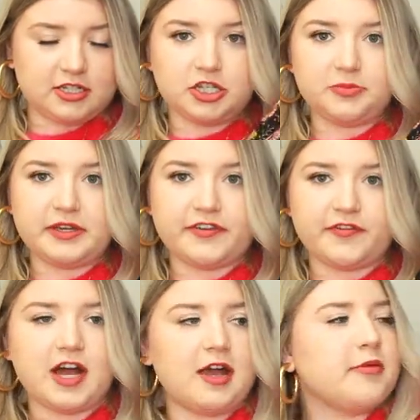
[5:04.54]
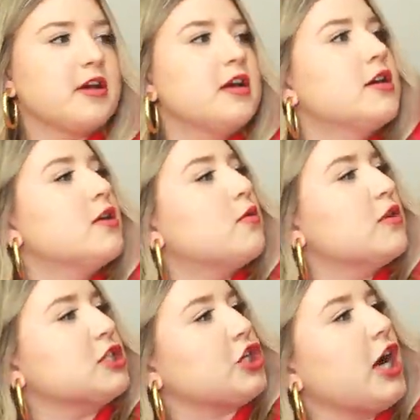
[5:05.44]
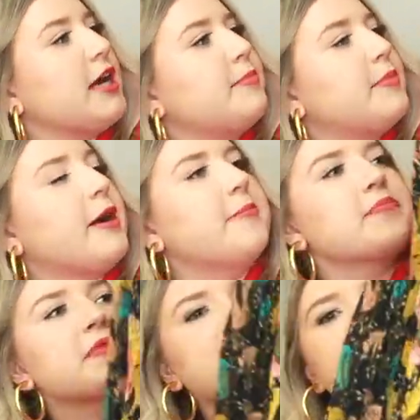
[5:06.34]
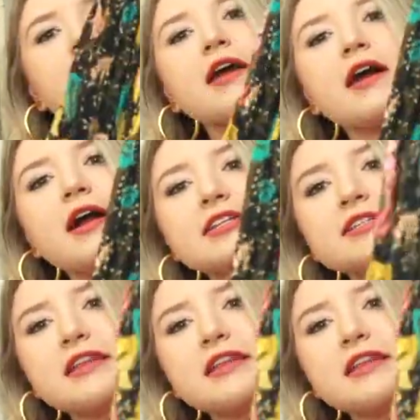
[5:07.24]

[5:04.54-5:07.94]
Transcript: Could be a vibe. We'll try. But I just